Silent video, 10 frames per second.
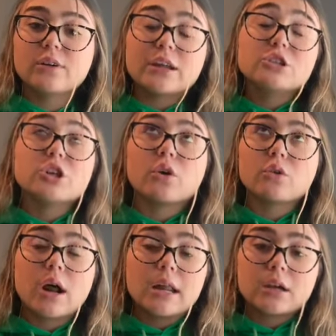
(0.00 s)
and I don't
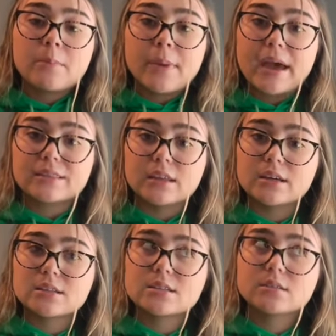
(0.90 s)
know how to combat
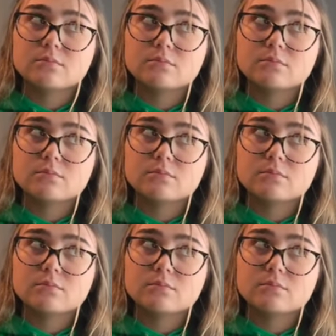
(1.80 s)
this.